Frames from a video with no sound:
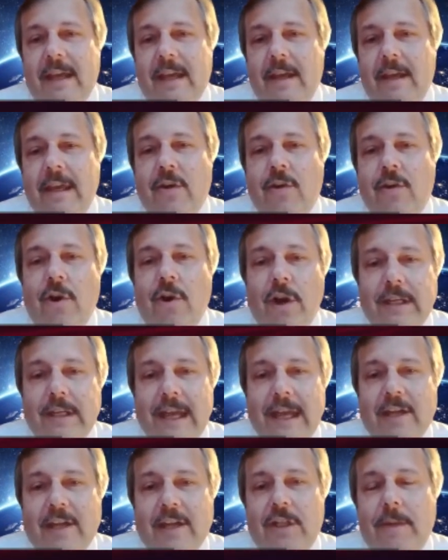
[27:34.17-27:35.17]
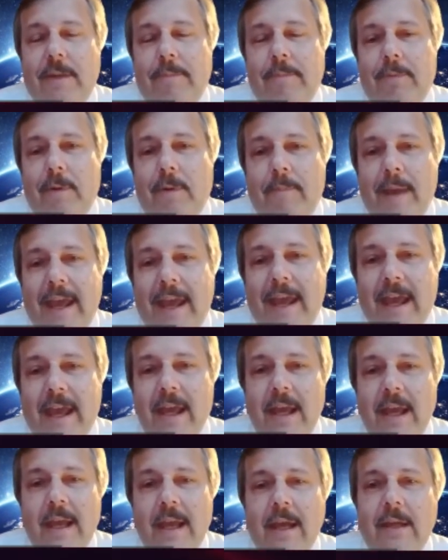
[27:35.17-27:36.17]
He could actually prepare
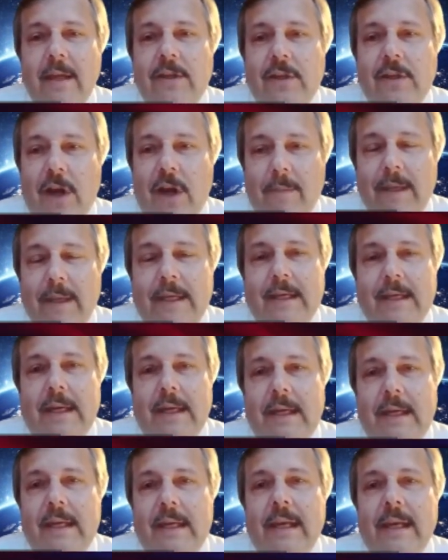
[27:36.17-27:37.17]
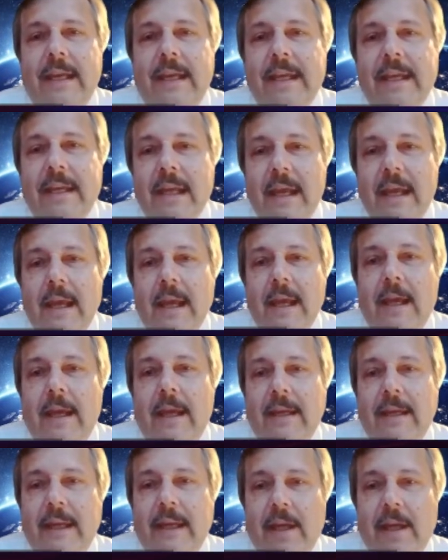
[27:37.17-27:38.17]
atomically clean
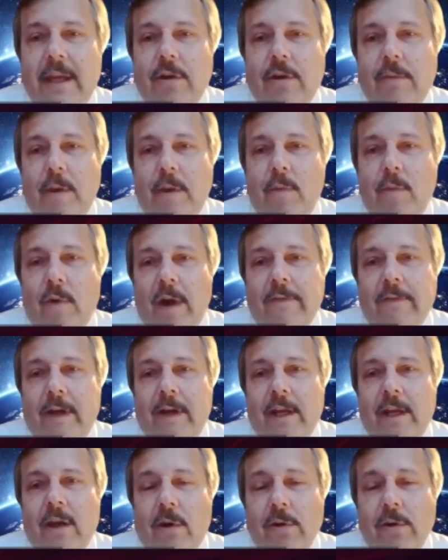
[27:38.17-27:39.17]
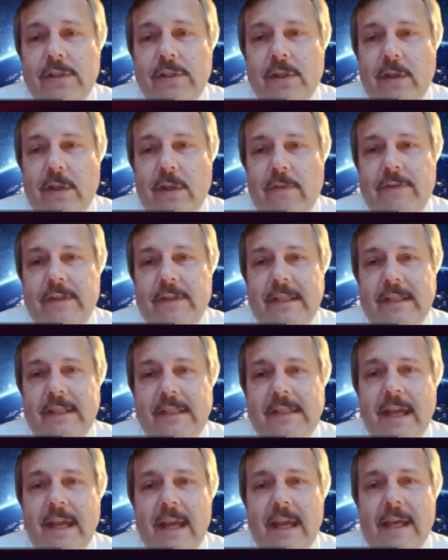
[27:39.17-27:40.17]
niobium 110
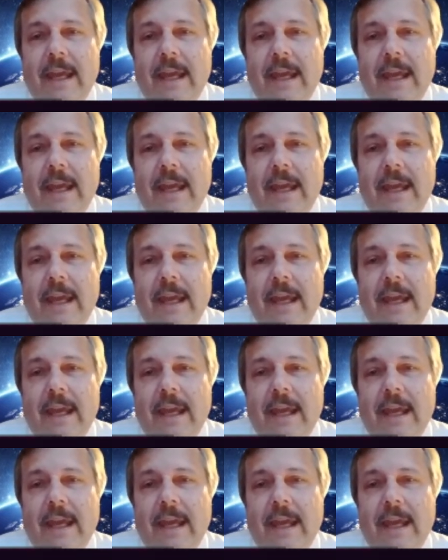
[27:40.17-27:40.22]
surfaces,